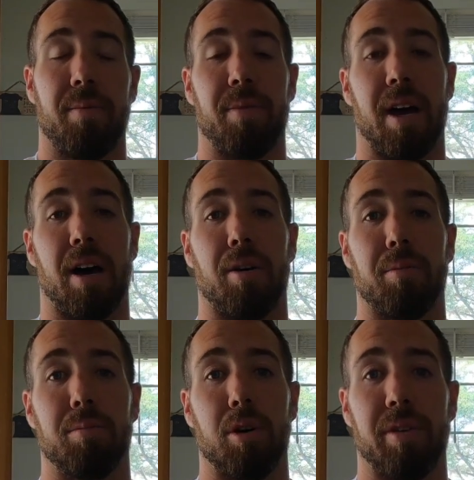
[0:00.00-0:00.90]
Now,
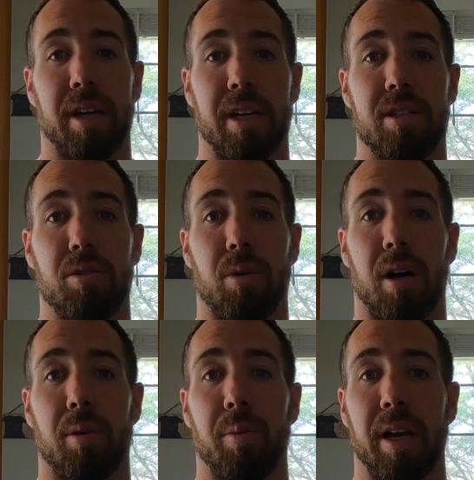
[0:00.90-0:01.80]
moving into
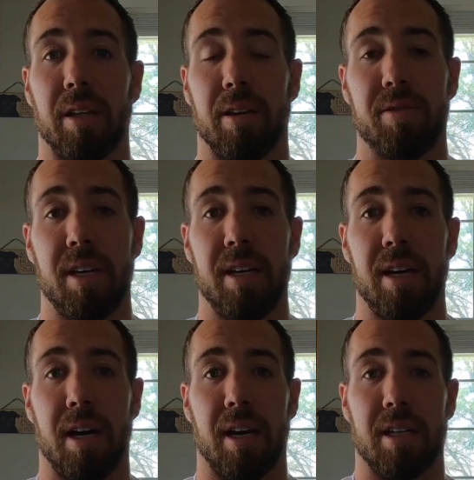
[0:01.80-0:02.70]
our
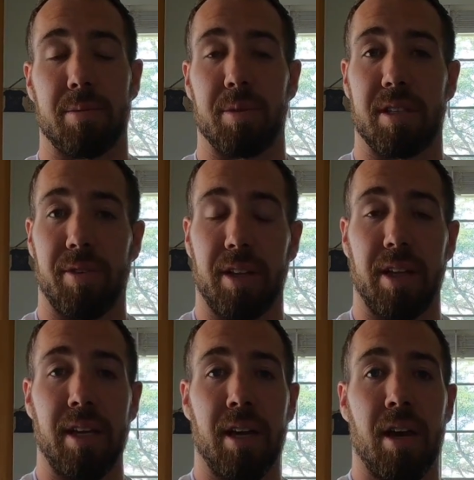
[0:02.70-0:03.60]
weightlifting
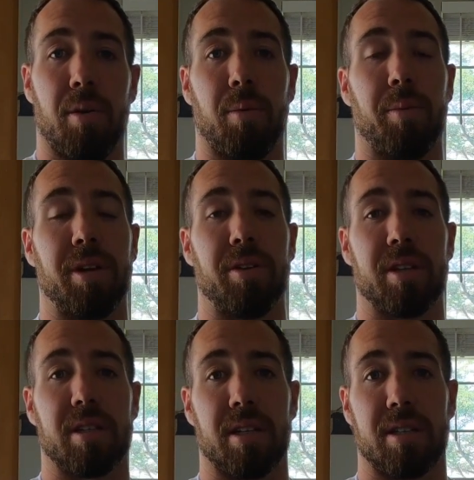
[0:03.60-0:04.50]
specifically, when we do
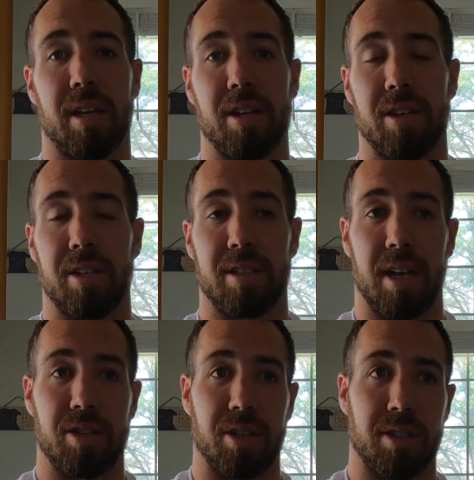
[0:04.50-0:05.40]
this in
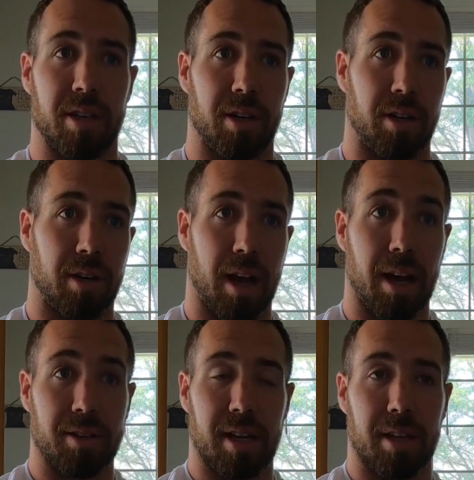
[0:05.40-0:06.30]
sessions that are
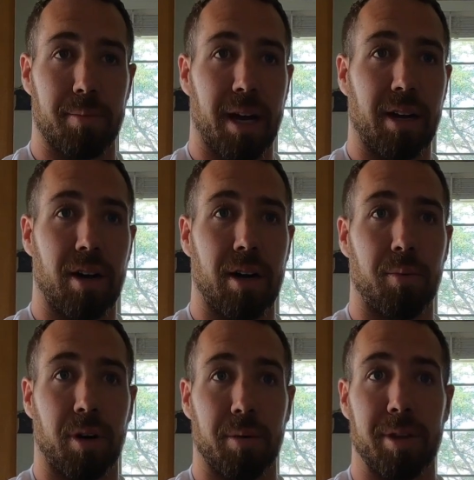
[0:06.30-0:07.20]
outside the Metcon,
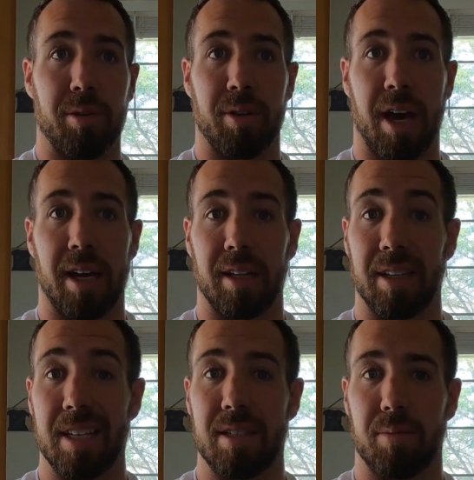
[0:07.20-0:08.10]
we're going to be doing that at
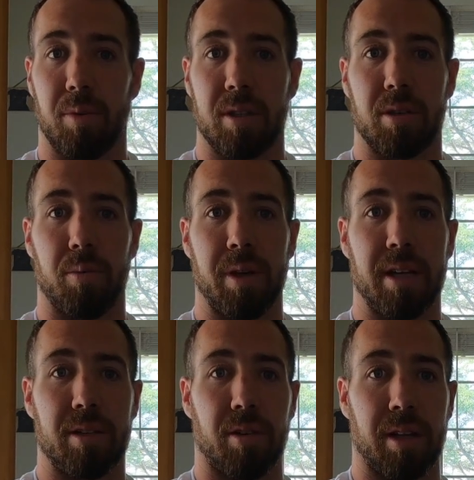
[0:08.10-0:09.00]
least once a
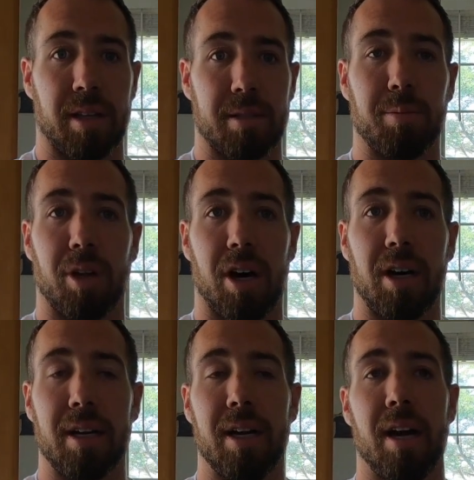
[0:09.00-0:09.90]
week during this
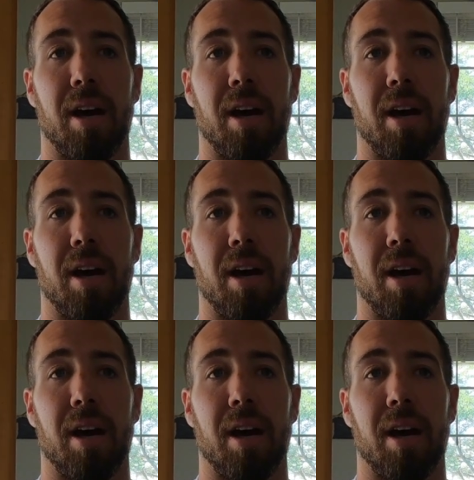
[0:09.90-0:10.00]
block.